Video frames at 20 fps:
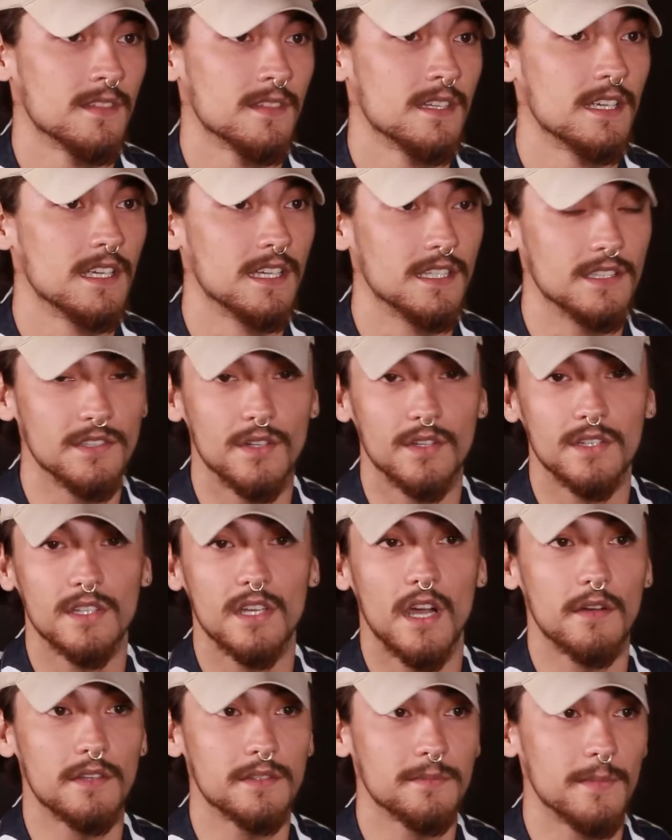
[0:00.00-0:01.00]
And, you know, he
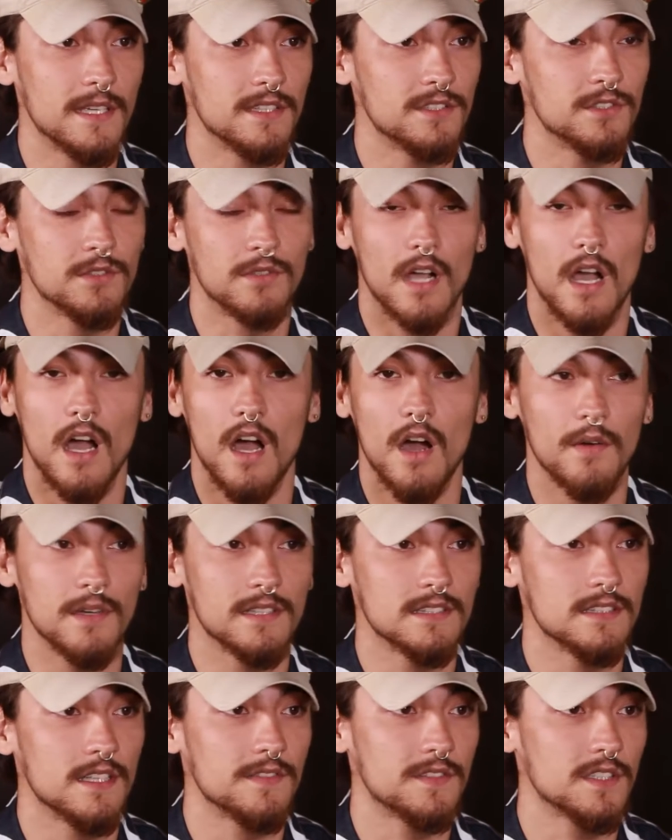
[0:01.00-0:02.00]
always made juke. I
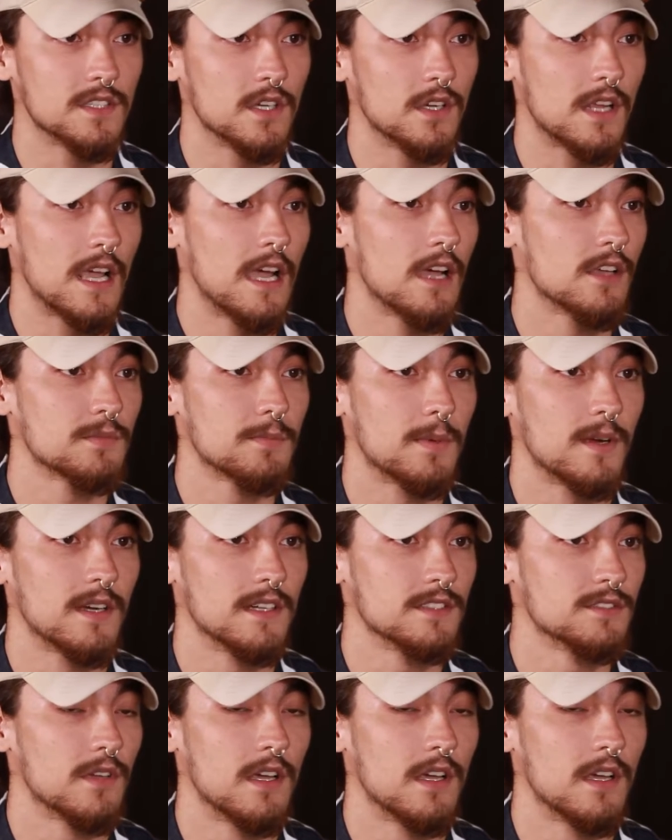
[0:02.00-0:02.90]
always loved to go to house parties,